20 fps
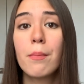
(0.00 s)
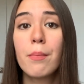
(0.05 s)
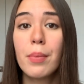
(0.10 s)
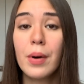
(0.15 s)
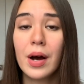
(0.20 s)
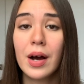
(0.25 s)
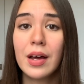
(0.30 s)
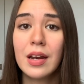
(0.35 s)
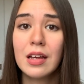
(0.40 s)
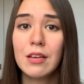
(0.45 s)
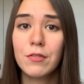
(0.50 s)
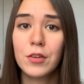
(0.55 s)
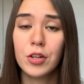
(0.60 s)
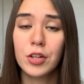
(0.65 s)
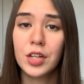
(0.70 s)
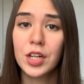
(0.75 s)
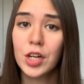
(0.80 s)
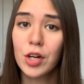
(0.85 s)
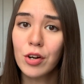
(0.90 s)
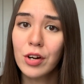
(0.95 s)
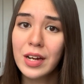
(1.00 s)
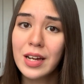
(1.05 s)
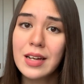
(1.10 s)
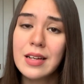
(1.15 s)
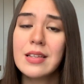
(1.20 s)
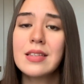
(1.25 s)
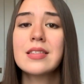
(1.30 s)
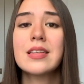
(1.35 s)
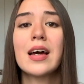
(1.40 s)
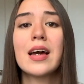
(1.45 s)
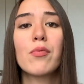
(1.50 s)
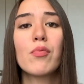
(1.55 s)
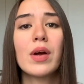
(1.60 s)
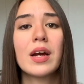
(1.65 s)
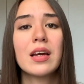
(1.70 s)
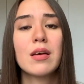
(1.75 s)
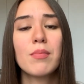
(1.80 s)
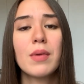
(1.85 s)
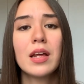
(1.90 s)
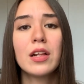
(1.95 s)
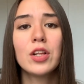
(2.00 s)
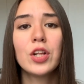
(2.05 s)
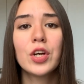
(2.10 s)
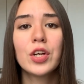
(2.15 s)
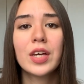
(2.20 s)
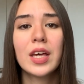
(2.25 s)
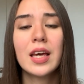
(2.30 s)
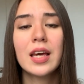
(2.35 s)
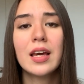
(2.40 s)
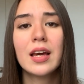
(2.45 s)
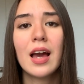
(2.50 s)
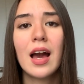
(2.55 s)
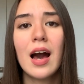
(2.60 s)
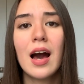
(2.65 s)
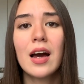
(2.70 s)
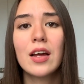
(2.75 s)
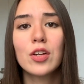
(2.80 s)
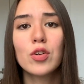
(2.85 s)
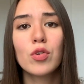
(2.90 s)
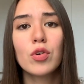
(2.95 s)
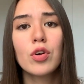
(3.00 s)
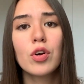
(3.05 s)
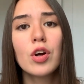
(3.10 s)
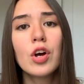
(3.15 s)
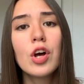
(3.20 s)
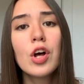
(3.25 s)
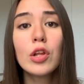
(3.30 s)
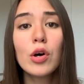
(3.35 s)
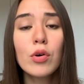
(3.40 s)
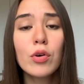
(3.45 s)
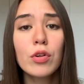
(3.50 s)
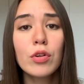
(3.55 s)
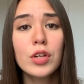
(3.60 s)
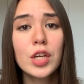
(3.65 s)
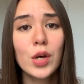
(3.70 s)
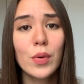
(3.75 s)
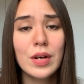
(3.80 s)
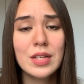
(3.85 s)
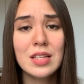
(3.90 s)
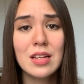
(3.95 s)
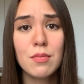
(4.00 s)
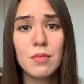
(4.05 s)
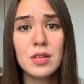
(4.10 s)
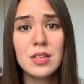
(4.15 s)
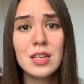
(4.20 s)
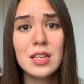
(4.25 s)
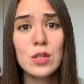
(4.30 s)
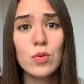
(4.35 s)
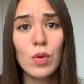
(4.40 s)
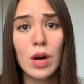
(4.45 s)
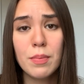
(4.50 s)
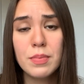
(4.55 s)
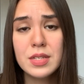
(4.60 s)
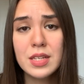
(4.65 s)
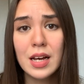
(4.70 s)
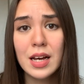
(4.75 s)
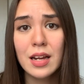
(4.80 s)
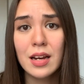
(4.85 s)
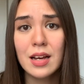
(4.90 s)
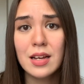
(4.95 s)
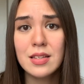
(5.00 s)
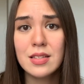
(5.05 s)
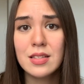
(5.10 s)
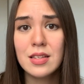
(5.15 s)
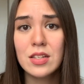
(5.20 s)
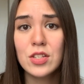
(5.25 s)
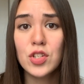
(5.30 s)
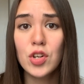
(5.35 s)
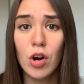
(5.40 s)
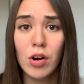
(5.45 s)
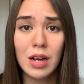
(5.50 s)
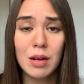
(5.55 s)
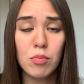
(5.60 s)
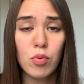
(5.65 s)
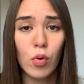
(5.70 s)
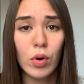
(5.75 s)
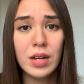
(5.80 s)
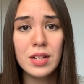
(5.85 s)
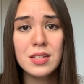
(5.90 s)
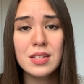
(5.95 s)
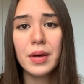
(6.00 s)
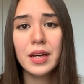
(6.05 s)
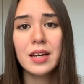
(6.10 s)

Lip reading: but if you're curious, I recommend looking at your local US Embassy's website as a starting point,